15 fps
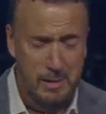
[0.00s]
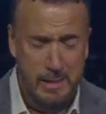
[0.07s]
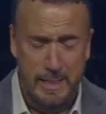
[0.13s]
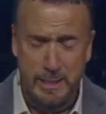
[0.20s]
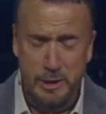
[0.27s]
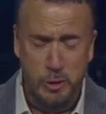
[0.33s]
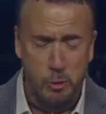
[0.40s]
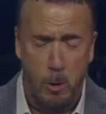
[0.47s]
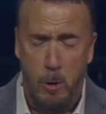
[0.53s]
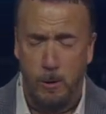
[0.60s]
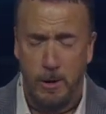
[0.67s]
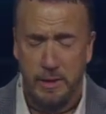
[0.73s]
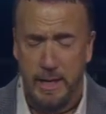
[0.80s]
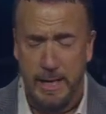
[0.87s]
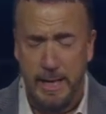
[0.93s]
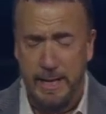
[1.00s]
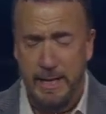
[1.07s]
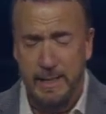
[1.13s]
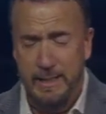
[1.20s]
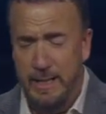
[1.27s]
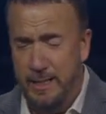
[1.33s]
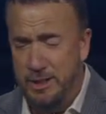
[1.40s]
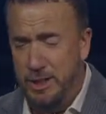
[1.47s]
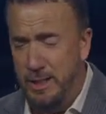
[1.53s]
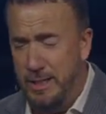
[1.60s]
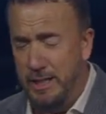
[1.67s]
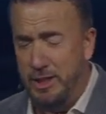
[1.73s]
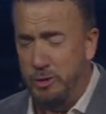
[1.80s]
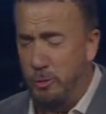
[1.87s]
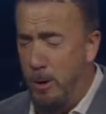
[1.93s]
He's stronger than any addiction.
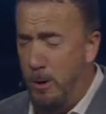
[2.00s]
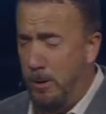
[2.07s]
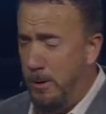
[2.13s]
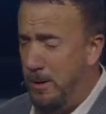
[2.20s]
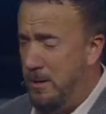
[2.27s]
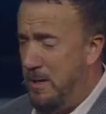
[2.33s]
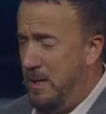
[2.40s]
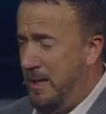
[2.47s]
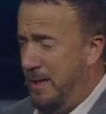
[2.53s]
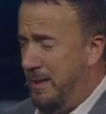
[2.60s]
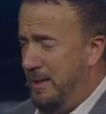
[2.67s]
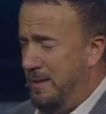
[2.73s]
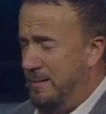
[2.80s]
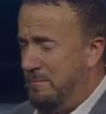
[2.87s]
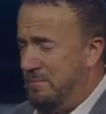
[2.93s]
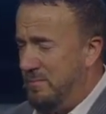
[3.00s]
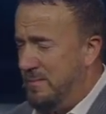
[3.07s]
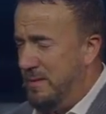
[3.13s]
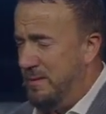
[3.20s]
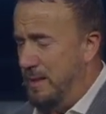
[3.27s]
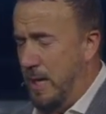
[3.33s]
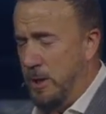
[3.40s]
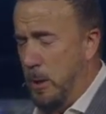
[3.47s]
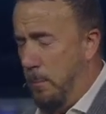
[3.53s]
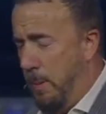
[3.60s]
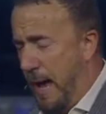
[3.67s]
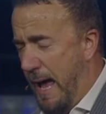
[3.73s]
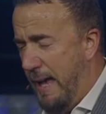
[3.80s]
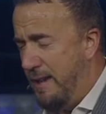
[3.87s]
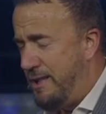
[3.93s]
He's stronger than your
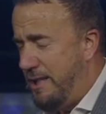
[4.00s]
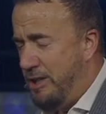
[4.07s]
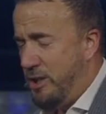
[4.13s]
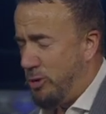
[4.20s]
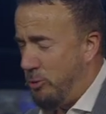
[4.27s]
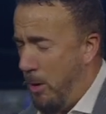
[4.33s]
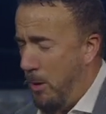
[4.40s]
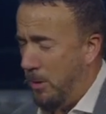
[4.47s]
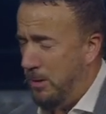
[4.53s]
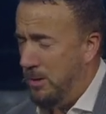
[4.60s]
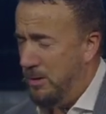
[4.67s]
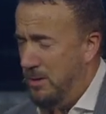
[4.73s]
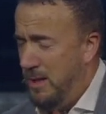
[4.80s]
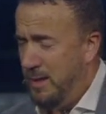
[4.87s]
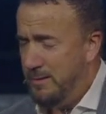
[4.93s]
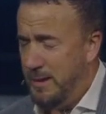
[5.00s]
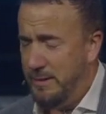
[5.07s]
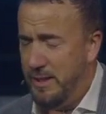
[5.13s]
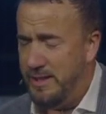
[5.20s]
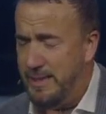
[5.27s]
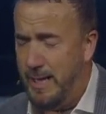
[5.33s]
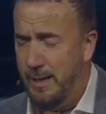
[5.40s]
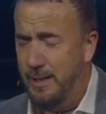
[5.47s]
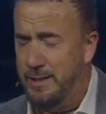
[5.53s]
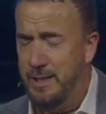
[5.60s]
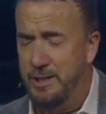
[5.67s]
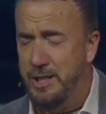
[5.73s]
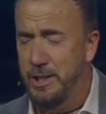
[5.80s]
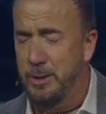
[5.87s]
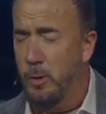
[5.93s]
past. He's stronger than the
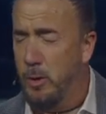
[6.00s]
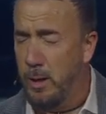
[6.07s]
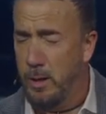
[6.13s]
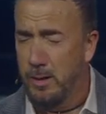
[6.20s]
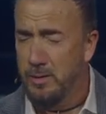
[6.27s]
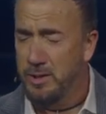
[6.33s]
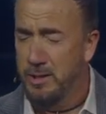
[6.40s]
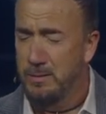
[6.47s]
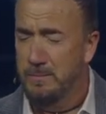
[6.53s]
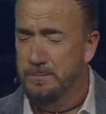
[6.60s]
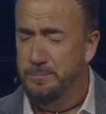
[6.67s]
skeletons in your closet.